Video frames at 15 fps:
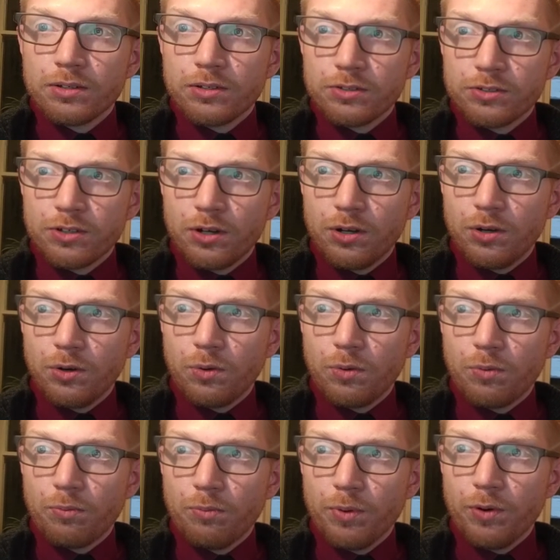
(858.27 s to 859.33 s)

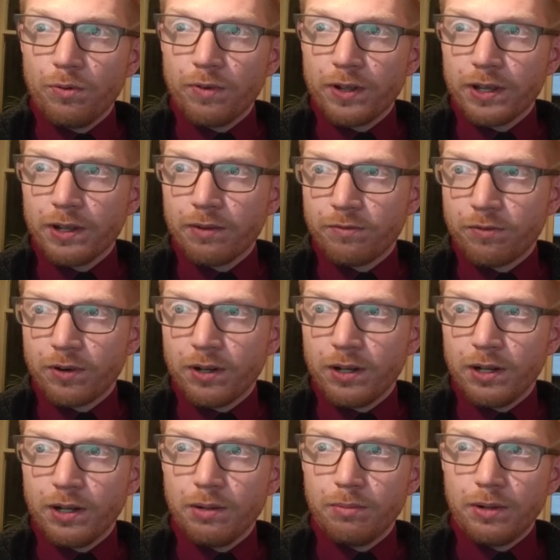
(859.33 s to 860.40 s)
So moving
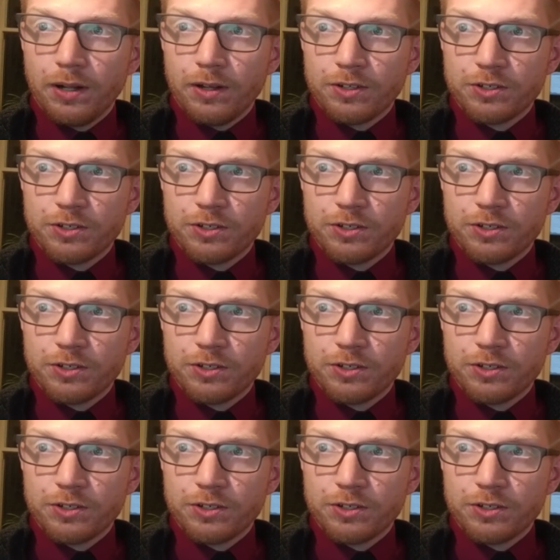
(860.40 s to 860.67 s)
from a